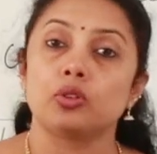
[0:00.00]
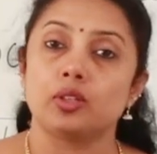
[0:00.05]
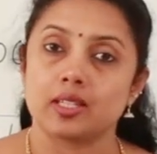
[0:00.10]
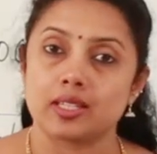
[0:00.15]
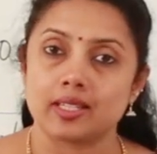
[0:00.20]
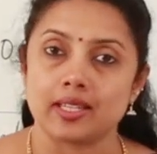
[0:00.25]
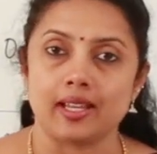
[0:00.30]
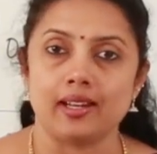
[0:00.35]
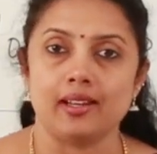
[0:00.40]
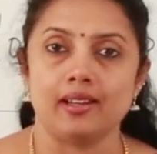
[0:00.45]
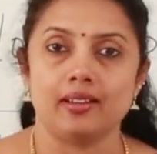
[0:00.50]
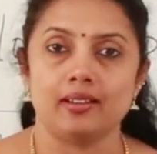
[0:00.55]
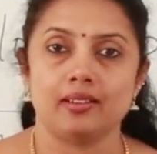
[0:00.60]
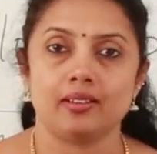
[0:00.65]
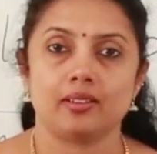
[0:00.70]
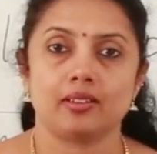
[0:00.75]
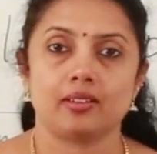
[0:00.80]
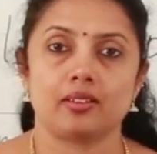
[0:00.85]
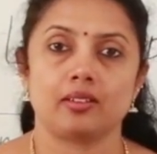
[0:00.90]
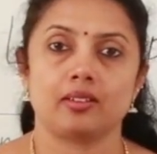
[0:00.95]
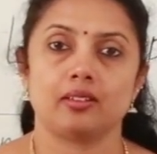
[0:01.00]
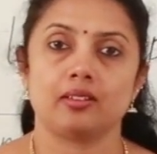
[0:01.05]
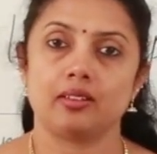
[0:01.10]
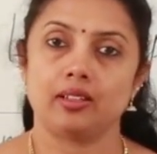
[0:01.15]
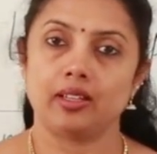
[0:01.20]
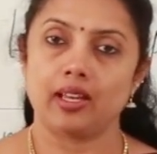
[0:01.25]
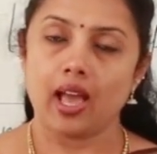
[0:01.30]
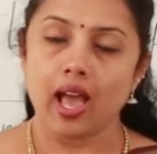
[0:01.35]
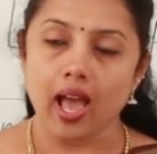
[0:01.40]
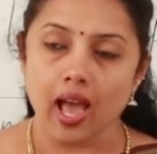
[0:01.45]
to the cellar,
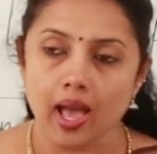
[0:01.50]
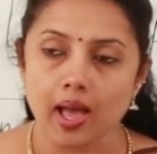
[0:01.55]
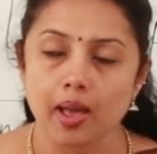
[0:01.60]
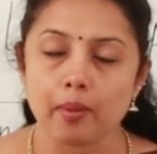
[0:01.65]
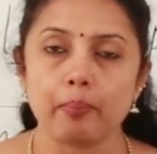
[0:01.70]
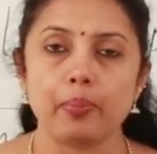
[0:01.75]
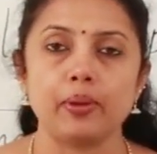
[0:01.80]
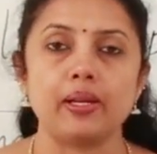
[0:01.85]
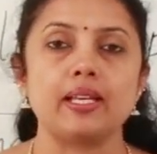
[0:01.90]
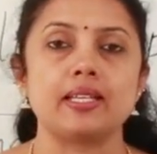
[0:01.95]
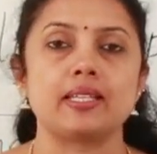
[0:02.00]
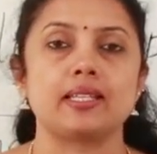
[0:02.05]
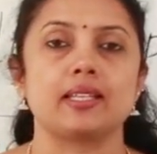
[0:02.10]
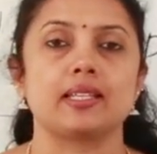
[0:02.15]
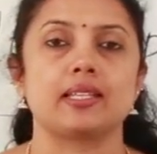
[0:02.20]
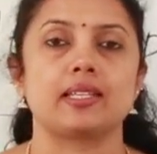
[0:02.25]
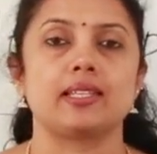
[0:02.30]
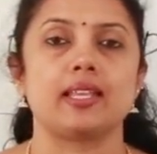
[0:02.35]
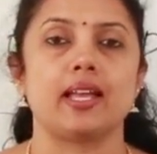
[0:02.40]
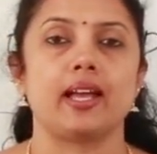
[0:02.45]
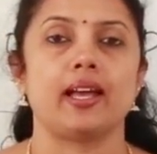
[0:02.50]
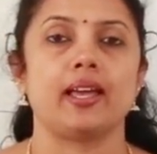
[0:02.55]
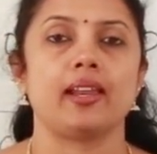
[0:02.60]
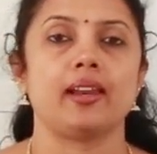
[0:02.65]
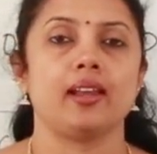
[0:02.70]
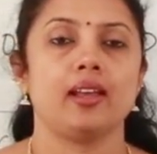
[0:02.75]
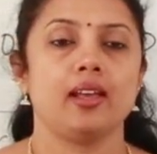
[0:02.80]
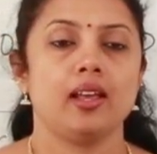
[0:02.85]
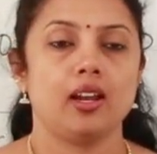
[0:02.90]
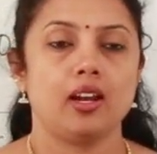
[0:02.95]
happily sits
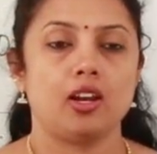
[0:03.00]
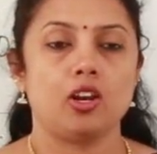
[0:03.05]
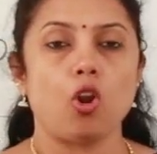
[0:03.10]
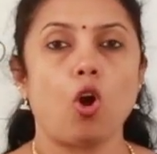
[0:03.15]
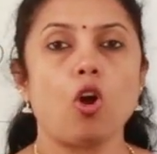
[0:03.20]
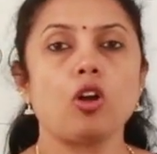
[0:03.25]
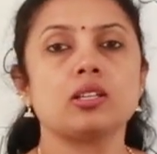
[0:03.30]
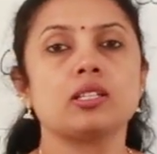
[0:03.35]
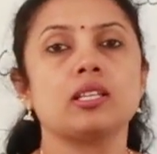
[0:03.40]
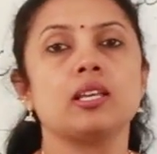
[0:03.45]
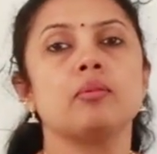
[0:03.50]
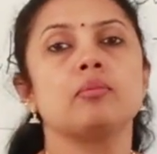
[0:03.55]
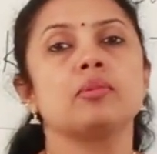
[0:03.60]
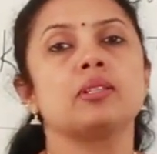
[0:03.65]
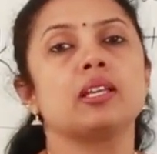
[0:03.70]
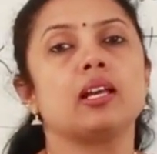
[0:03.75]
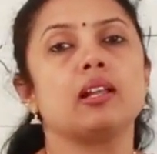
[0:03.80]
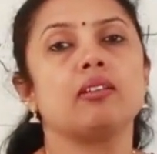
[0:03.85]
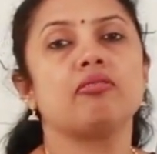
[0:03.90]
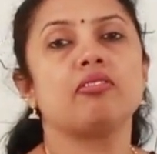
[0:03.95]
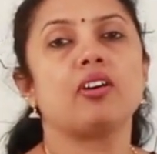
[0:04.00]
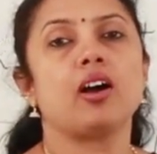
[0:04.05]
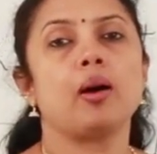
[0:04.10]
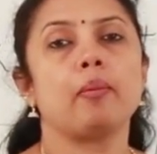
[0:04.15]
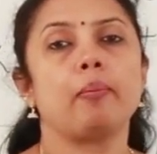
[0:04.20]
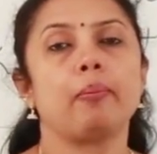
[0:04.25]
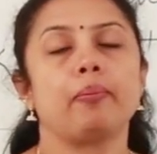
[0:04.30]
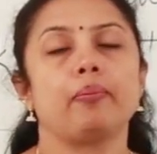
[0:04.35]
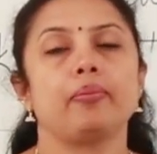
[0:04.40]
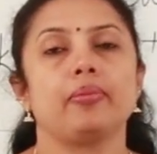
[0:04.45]
there, locks himself
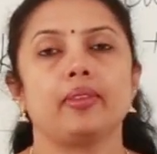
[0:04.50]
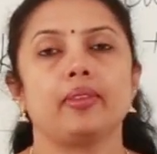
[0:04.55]
up